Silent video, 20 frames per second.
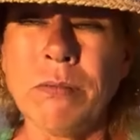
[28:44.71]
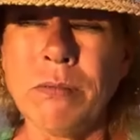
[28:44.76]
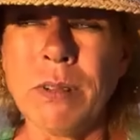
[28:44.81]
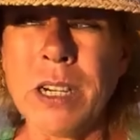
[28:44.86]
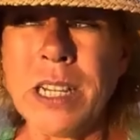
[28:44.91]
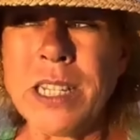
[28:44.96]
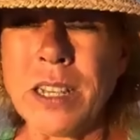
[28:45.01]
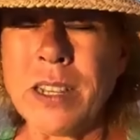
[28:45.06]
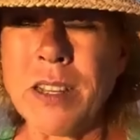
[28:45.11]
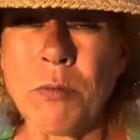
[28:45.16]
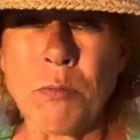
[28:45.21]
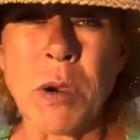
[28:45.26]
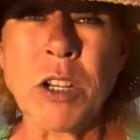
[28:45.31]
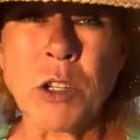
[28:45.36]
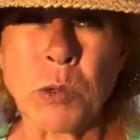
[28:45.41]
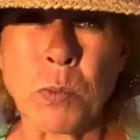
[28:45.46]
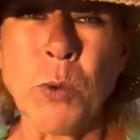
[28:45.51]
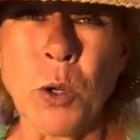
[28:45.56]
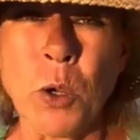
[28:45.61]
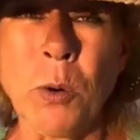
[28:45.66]
we did,
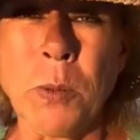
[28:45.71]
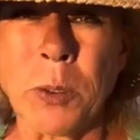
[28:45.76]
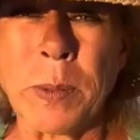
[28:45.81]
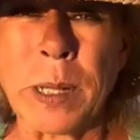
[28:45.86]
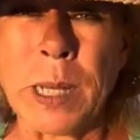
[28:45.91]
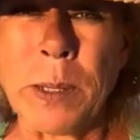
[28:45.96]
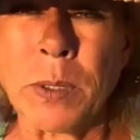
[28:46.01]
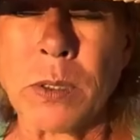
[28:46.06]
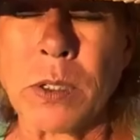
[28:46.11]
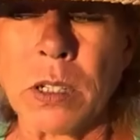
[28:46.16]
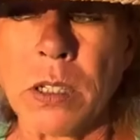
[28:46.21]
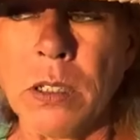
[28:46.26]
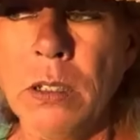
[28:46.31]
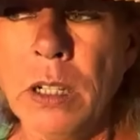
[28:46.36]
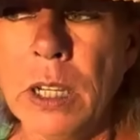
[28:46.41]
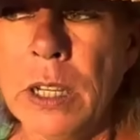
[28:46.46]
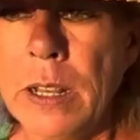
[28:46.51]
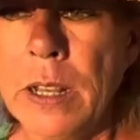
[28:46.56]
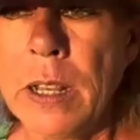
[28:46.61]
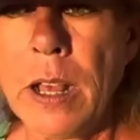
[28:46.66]
most normal people do.
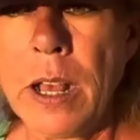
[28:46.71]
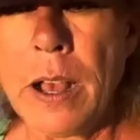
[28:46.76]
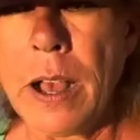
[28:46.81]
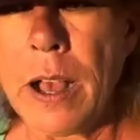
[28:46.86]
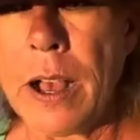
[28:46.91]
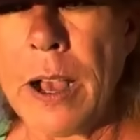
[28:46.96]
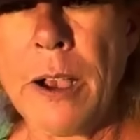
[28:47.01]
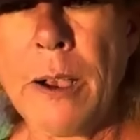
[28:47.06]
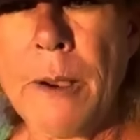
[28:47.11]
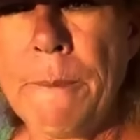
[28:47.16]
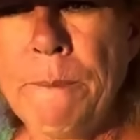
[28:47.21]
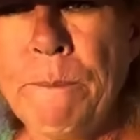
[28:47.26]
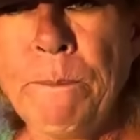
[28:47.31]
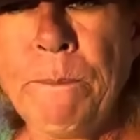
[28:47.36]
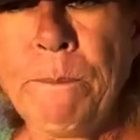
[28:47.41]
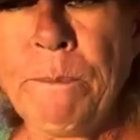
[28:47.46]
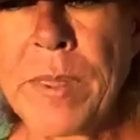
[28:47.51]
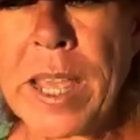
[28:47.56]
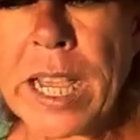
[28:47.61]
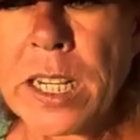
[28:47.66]

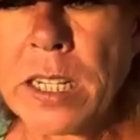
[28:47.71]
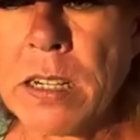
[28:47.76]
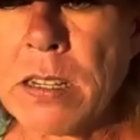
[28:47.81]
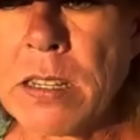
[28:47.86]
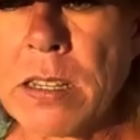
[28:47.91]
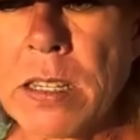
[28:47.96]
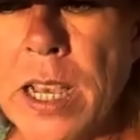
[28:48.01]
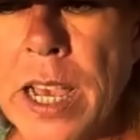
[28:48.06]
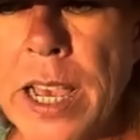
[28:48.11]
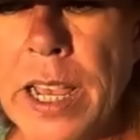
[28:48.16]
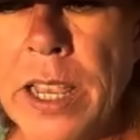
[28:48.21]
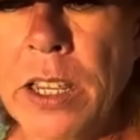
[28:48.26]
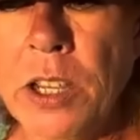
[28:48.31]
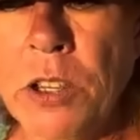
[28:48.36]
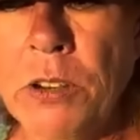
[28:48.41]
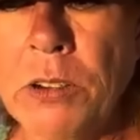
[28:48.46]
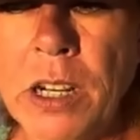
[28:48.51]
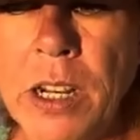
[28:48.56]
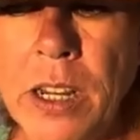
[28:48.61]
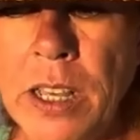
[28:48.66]
They're going to say,
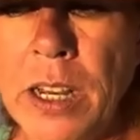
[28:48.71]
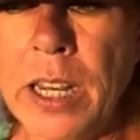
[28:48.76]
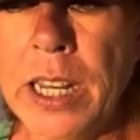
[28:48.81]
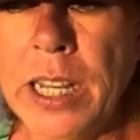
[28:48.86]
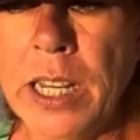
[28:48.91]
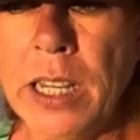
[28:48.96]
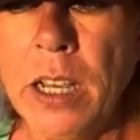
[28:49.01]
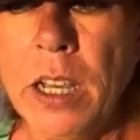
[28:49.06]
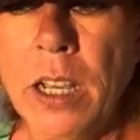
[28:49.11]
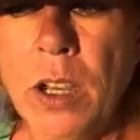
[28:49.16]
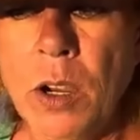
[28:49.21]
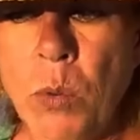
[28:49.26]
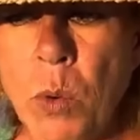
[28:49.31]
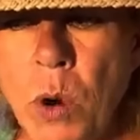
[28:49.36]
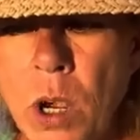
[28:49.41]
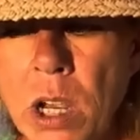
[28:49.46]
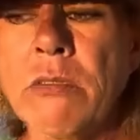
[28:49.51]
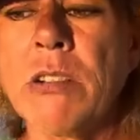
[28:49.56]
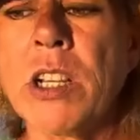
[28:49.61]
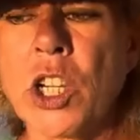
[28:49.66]
you clearly
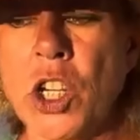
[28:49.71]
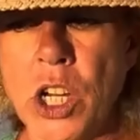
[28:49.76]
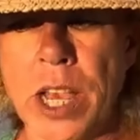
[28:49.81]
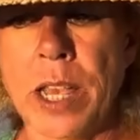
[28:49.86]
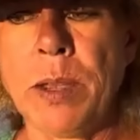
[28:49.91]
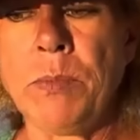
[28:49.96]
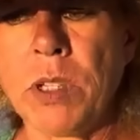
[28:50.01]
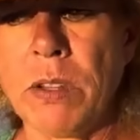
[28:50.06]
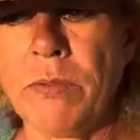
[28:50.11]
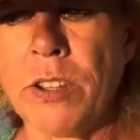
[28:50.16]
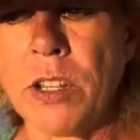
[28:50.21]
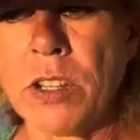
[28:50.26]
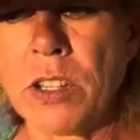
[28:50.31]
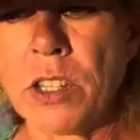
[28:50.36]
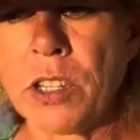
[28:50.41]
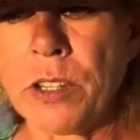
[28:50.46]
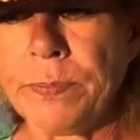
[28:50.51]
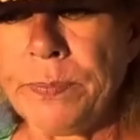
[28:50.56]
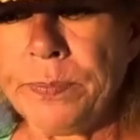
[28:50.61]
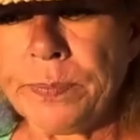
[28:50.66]
were ashamed of
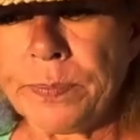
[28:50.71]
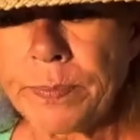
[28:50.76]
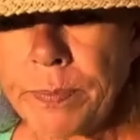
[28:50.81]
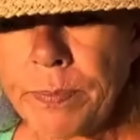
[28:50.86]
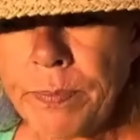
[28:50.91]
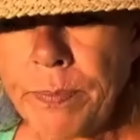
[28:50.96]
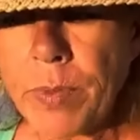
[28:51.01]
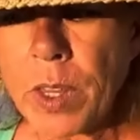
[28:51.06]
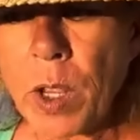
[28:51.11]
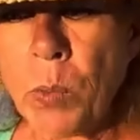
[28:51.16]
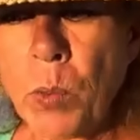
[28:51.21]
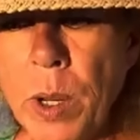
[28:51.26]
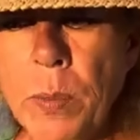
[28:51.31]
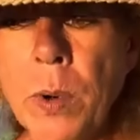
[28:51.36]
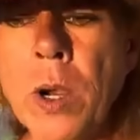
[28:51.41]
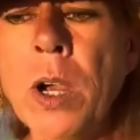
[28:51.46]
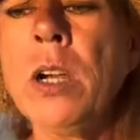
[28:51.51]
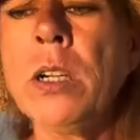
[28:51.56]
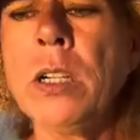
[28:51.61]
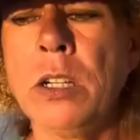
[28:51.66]
us. We
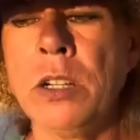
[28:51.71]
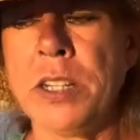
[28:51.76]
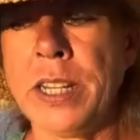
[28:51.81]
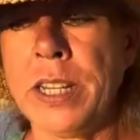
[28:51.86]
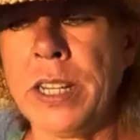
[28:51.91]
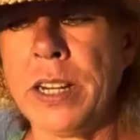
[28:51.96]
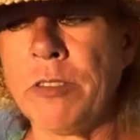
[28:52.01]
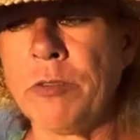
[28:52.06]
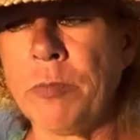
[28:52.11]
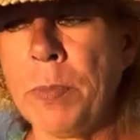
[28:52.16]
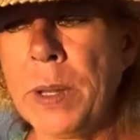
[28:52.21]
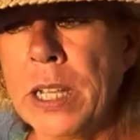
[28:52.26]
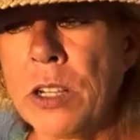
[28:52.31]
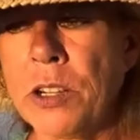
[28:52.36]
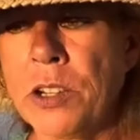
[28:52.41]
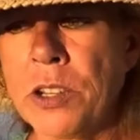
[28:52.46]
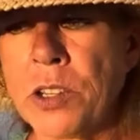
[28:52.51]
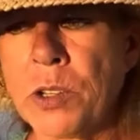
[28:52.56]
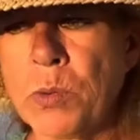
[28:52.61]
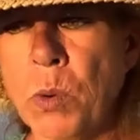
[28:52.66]
weren't good enough
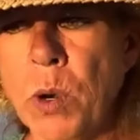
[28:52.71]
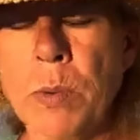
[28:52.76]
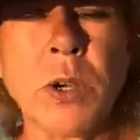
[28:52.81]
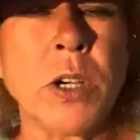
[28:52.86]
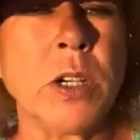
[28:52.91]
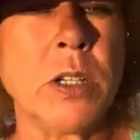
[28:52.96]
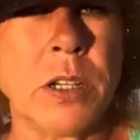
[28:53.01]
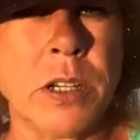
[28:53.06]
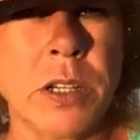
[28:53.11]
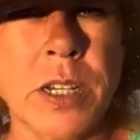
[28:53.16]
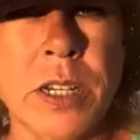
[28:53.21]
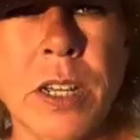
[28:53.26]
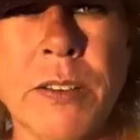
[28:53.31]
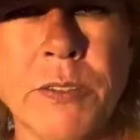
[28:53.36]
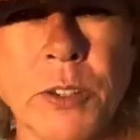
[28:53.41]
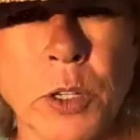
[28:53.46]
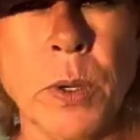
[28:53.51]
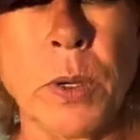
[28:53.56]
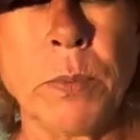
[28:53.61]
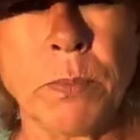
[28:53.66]
because we weren't good
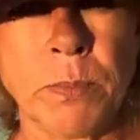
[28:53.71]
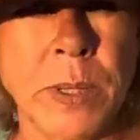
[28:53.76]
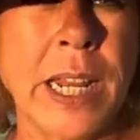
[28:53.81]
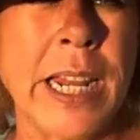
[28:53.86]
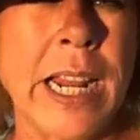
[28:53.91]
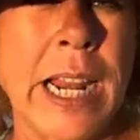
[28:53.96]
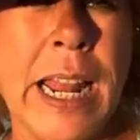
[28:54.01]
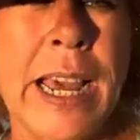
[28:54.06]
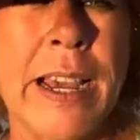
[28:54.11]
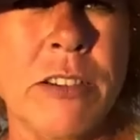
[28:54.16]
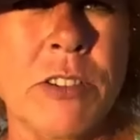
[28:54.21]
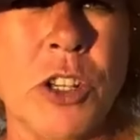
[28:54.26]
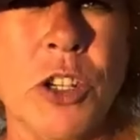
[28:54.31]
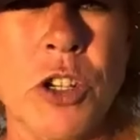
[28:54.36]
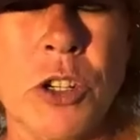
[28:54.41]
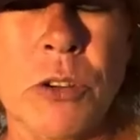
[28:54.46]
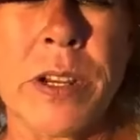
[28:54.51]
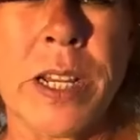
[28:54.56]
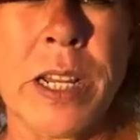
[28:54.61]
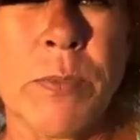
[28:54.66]
enough to have been allowed to
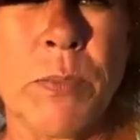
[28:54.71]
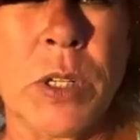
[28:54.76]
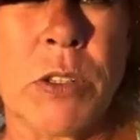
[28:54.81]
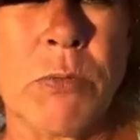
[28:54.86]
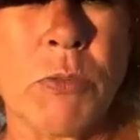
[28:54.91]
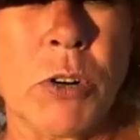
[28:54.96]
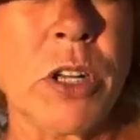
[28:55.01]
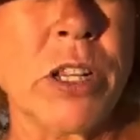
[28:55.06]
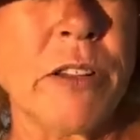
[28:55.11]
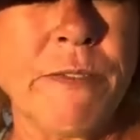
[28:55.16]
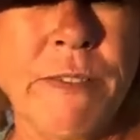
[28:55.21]
join in with the royal